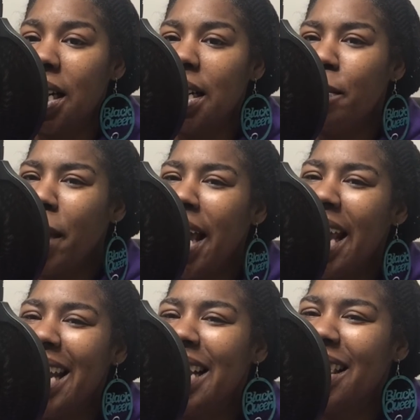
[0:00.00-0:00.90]
to make
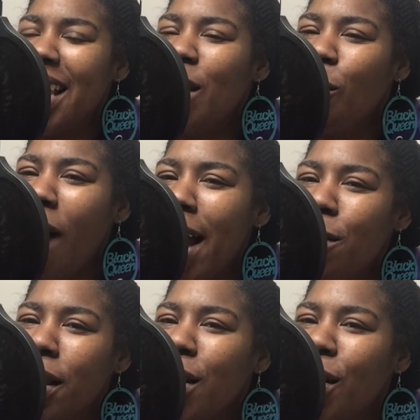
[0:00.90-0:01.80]
anything right
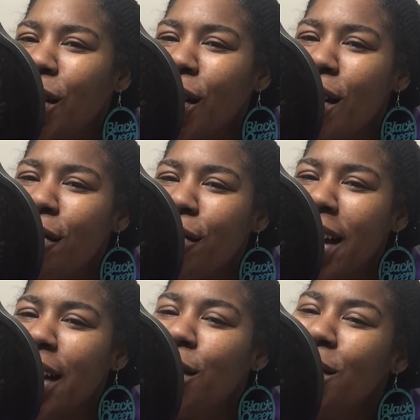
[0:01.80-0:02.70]
with your
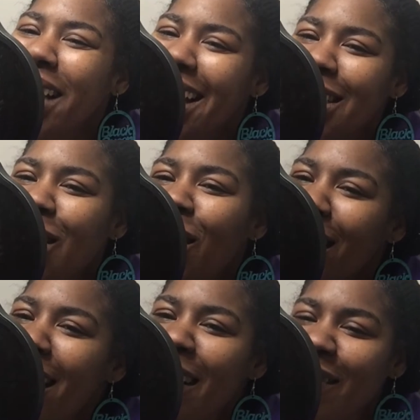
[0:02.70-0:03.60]
girlfriend. Dude, that's your
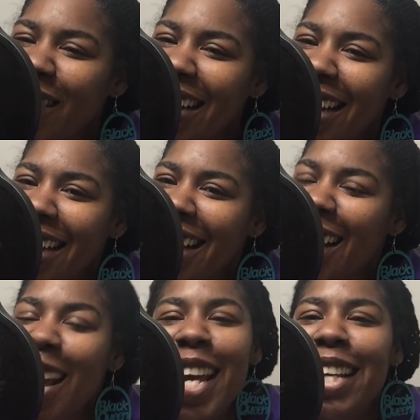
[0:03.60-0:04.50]

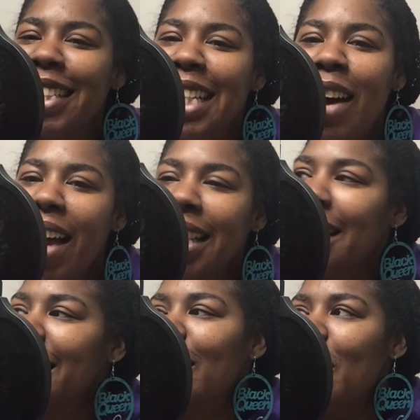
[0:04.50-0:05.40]
girlfriend. She don't have to
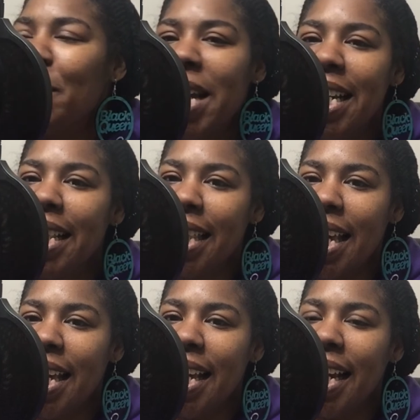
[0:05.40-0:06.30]
clear up
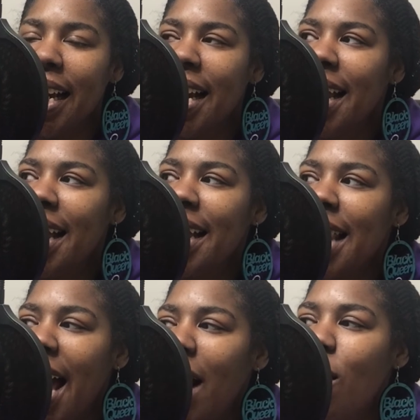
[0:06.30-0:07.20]
anything.
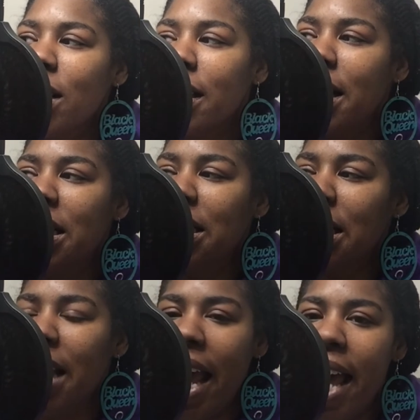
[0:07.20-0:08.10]
Like, only thing
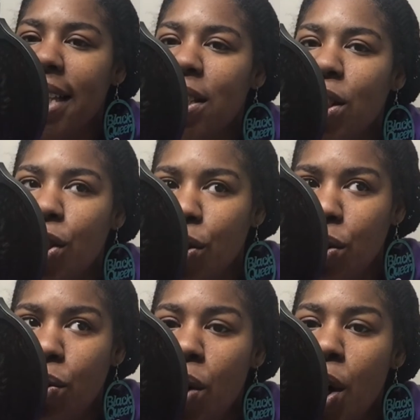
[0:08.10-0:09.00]
she had to
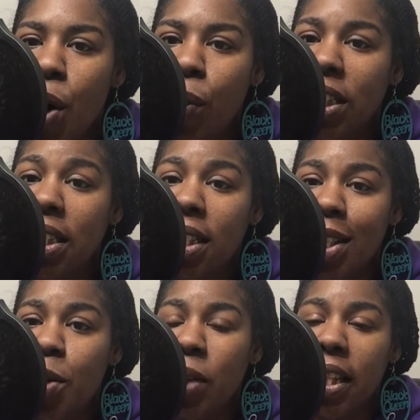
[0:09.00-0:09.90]
do was
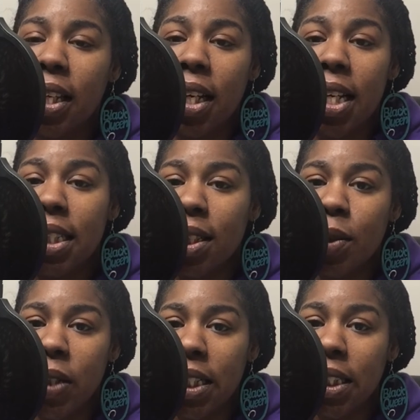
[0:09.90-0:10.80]
deal with the
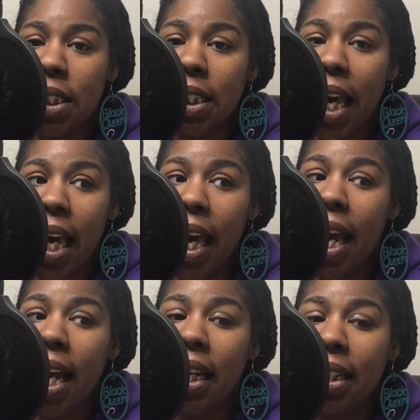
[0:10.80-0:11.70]
consequences,
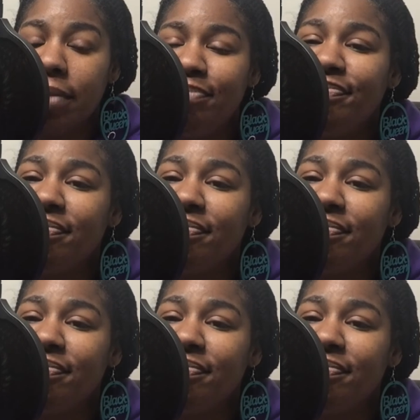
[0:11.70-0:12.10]
and